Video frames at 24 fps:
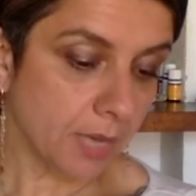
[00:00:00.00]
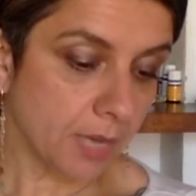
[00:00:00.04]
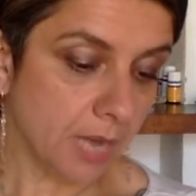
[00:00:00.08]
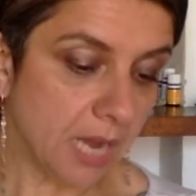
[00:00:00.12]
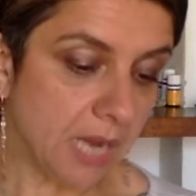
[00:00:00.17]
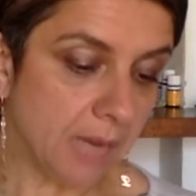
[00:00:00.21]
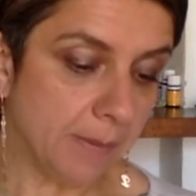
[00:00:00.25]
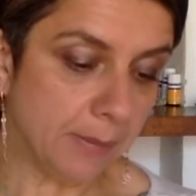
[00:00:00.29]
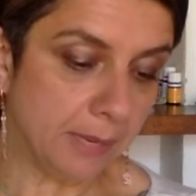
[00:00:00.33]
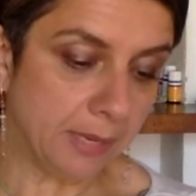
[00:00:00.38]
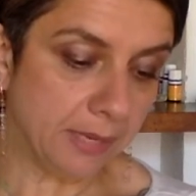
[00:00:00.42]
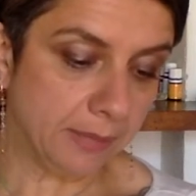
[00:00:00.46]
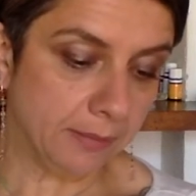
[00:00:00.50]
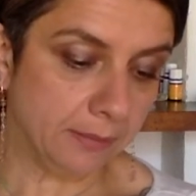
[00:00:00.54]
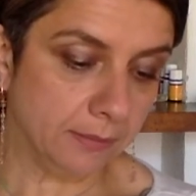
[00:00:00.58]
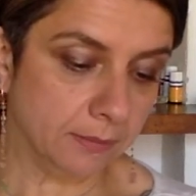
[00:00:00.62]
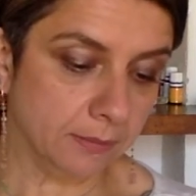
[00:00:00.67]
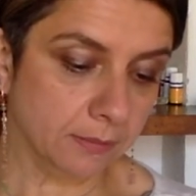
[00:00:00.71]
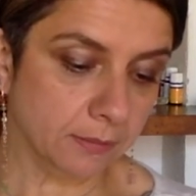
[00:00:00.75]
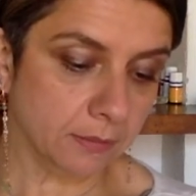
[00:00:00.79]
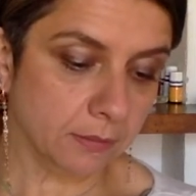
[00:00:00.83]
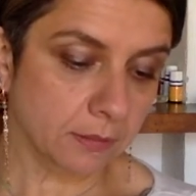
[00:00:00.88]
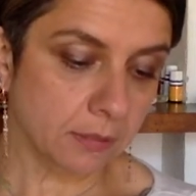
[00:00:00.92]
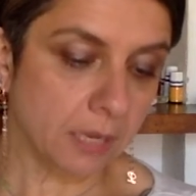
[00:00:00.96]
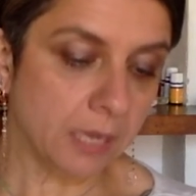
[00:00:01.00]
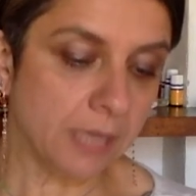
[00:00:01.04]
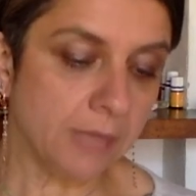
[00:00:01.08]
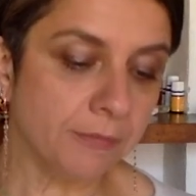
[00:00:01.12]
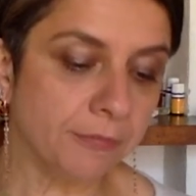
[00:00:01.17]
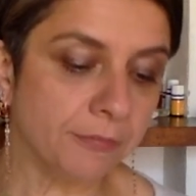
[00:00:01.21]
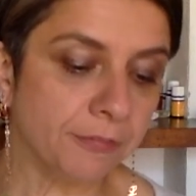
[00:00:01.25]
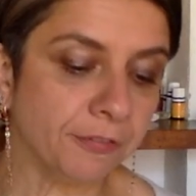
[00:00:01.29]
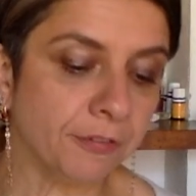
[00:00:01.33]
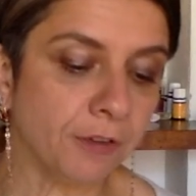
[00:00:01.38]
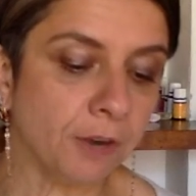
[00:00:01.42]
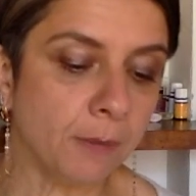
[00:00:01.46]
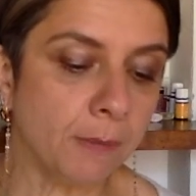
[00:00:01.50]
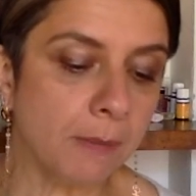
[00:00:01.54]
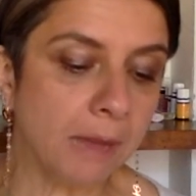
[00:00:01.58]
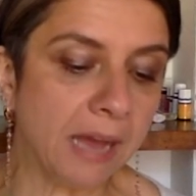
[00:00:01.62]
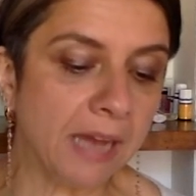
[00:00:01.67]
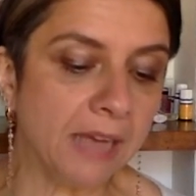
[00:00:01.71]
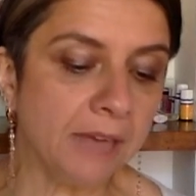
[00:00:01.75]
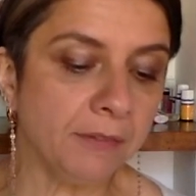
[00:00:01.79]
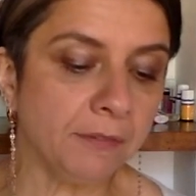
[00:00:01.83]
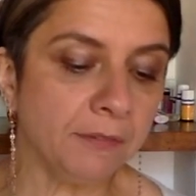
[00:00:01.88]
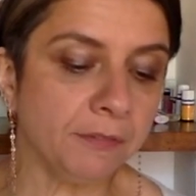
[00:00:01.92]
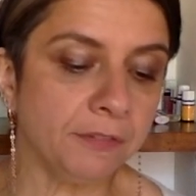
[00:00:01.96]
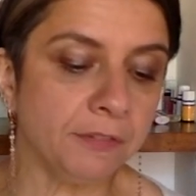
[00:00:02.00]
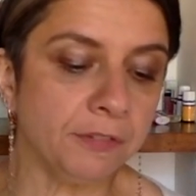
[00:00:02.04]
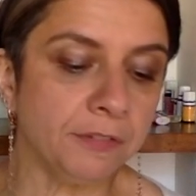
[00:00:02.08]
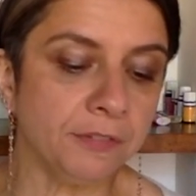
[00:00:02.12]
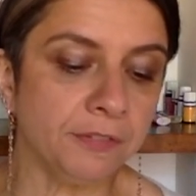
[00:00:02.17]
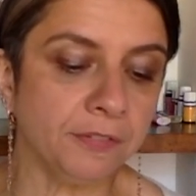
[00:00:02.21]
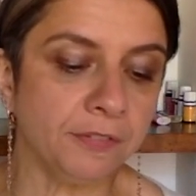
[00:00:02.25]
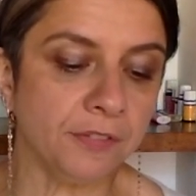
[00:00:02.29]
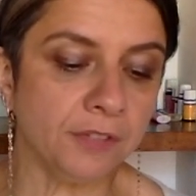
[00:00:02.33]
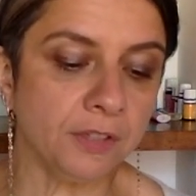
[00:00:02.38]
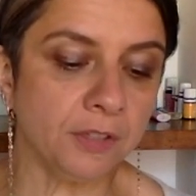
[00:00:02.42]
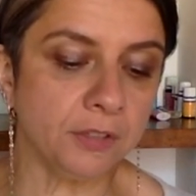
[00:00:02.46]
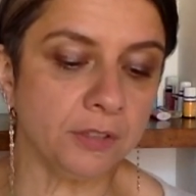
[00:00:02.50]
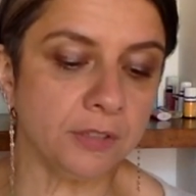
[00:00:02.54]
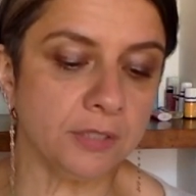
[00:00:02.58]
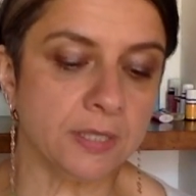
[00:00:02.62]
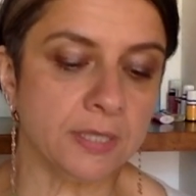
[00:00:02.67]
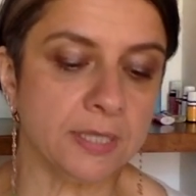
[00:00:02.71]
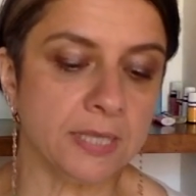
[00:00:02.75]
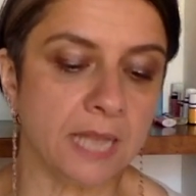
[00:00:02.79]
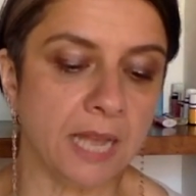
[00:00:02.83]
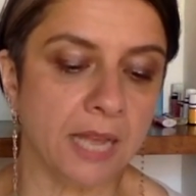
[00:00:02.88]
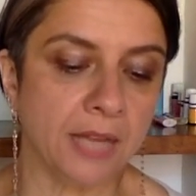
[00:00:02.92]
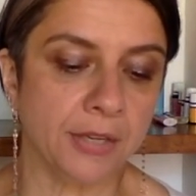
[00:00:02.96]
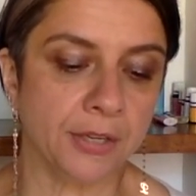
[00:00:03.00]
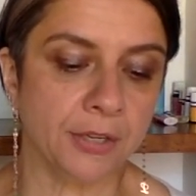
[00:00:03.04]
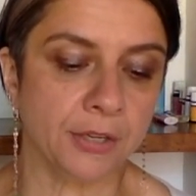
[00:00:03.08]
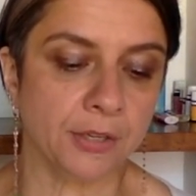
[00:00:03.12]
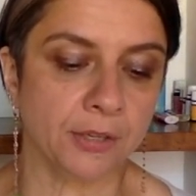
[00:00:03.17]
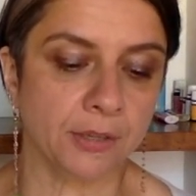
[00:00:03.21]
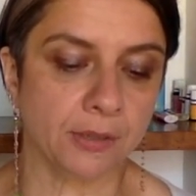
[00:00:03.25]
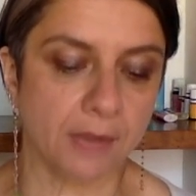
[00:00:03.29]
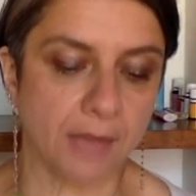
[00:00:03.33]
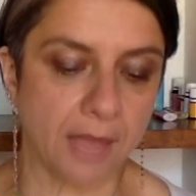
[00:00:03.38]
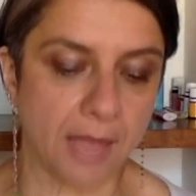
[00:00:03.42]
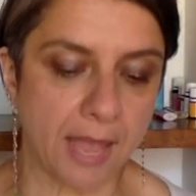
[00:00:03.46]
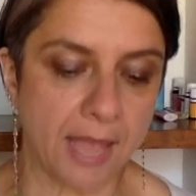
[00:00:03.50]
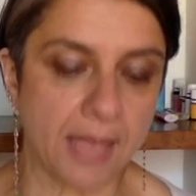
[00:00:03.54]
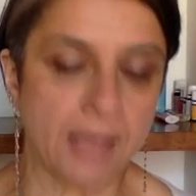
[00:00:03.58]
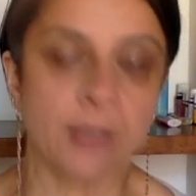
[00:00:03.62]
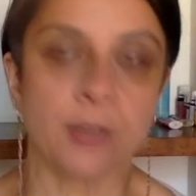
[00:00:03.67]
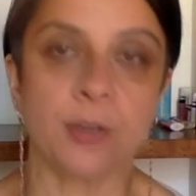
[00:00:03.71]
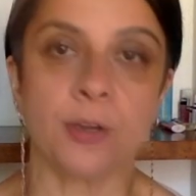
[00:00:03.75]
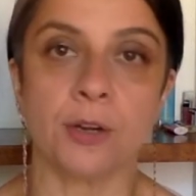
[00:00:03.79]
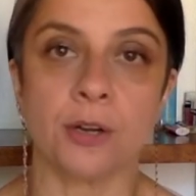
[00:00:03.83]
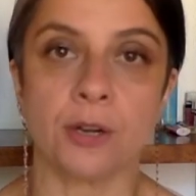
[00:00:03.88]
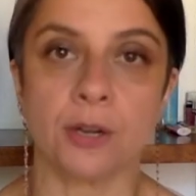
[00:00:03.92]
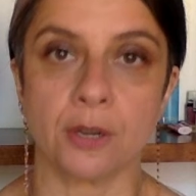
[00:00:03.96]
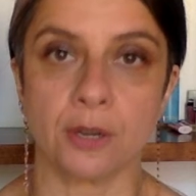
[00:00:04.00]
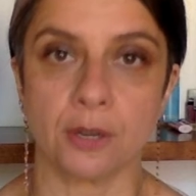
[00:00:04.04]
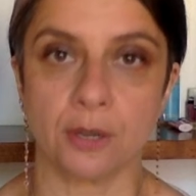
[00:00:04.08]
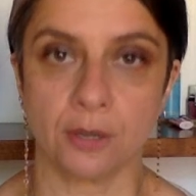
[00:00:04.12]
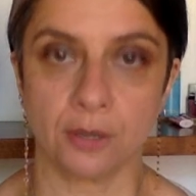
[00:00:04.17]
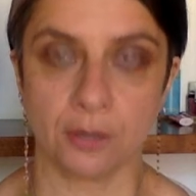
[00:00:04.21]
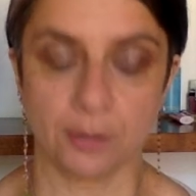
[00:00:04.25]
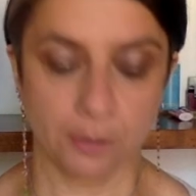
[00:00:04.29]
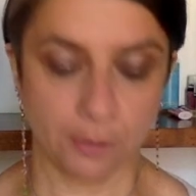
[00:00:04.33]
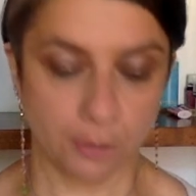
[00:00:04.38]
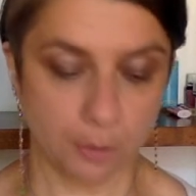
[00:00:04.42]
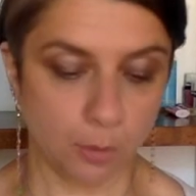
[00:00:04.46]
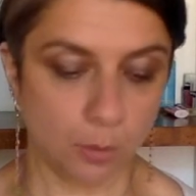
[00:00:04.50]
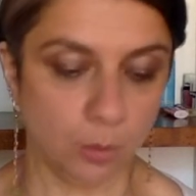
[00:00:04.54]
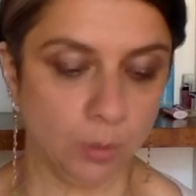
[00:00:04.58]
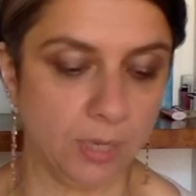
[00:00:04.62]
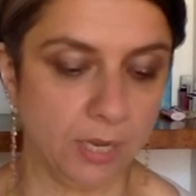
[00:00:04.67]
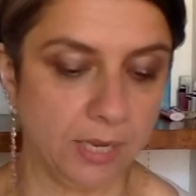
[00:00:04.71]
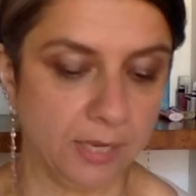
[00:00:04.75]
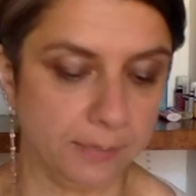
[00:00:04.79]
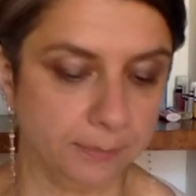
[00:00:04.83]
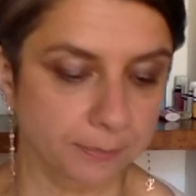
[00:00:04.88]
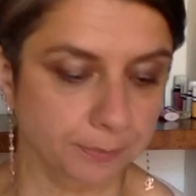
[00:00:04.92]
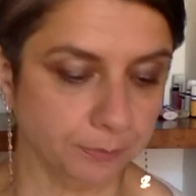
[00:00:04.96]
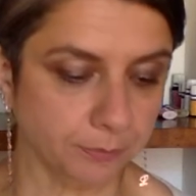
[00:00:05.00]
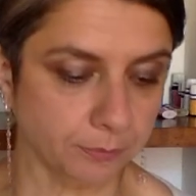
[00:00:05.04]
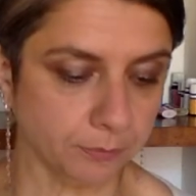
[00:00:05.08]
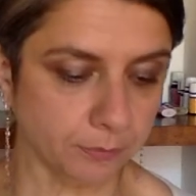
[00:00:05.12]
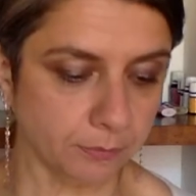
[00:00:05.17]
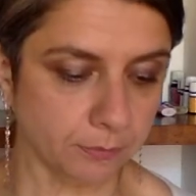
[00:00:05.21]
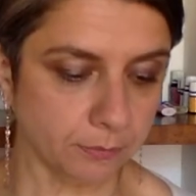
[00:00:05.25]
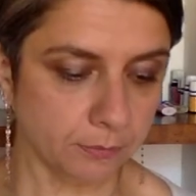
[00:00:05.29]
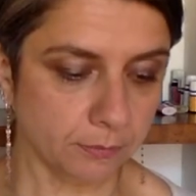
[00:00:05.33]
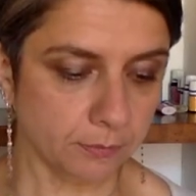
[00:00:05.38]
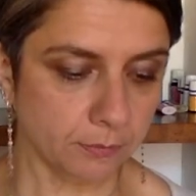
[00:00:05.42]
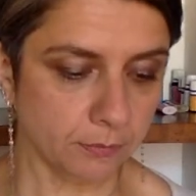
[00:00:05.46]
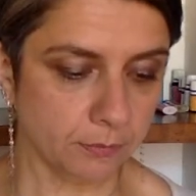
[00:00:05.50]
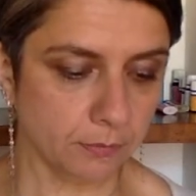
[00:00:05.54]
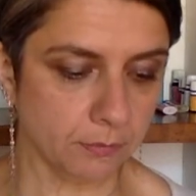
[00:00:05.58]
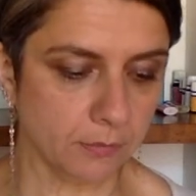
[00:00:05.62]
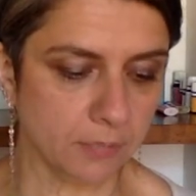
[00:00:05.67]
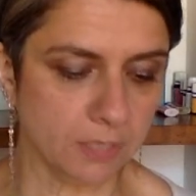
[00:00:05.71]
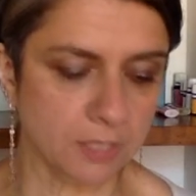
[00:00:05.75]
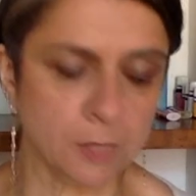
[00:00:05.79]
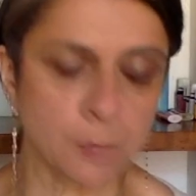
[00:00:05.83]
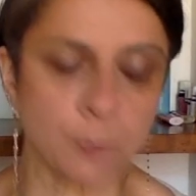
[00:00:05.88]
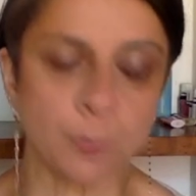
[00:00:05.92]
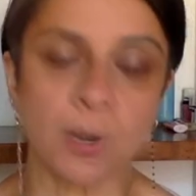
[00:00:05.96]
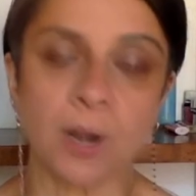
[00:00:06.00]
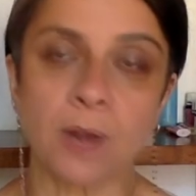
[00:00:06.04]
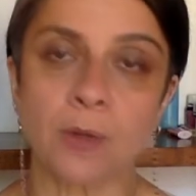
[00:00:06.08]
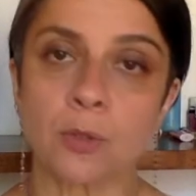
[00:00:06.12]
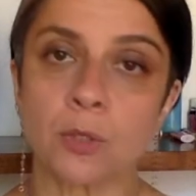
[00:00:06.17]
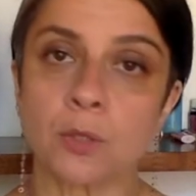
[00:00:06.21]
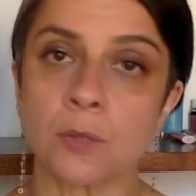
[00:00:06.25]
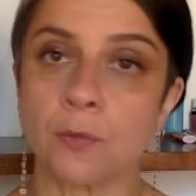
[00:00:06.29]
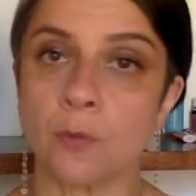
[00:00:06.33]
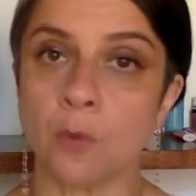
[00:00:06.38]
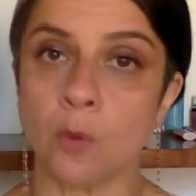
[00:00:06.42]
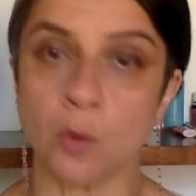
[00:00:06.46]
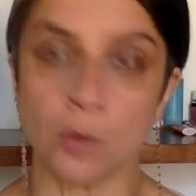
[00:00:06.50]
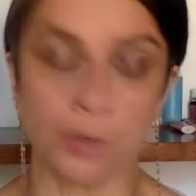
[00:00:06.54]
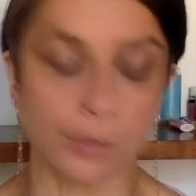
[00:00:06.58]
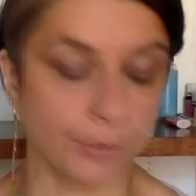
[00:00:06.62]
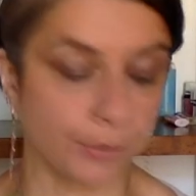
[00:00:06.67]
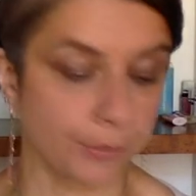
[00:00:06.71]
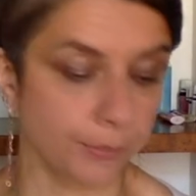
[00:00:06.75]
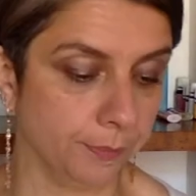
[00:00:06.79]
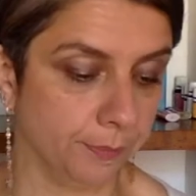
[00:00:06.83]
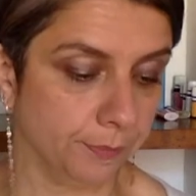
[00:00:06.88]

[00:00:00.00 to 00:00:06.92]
kama, and from unfulfilled desire, anger, krodha, sprouts forth.